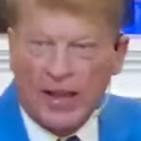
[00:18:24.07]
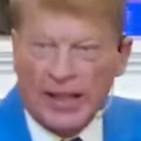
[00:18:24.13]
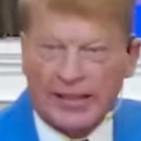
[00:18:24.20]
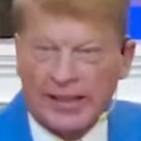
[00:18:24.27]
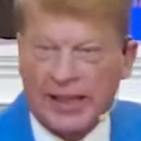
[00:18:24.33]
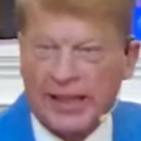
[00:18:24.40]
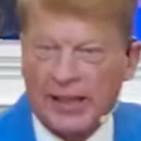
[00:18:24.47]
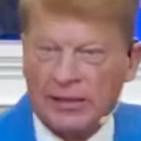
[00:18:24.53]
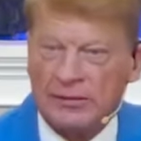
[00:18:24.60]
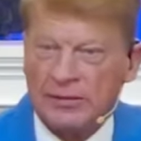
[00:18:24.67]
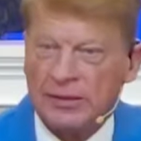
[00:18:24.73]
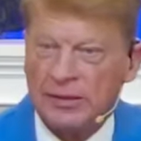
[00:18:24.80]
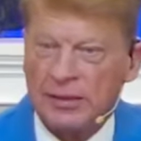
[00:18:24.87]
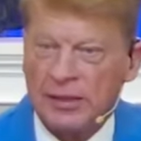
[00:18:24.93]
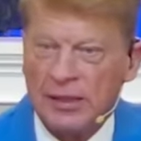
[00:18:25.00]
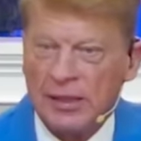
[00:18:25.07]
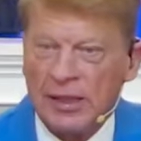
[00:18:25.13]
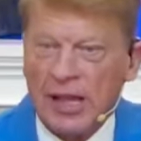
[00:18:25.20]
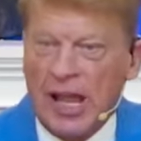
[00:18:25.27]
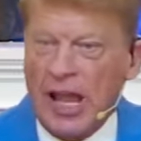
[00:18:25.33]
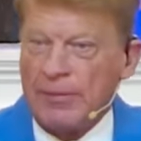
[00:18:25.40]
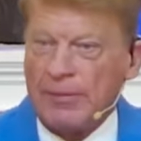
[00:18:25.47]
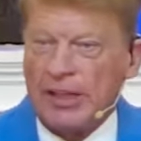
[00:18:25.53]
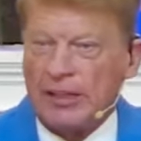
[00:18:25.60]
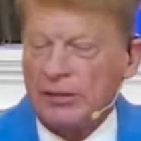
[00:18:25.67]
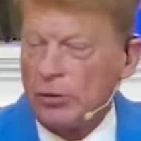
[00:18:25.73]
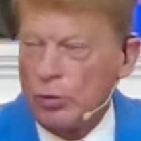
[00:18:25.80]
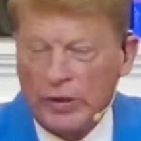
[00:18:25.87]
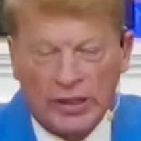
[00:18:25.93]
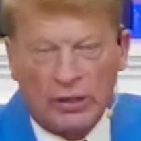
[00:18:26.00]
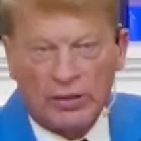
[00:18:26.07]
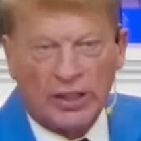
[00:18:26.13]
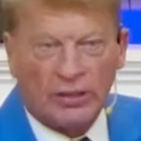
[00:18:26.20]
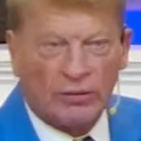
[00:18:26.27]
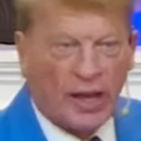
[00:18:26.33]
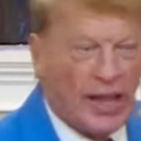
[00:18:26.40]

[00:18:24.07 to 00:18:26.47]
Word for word: like that. I mean, we don't eat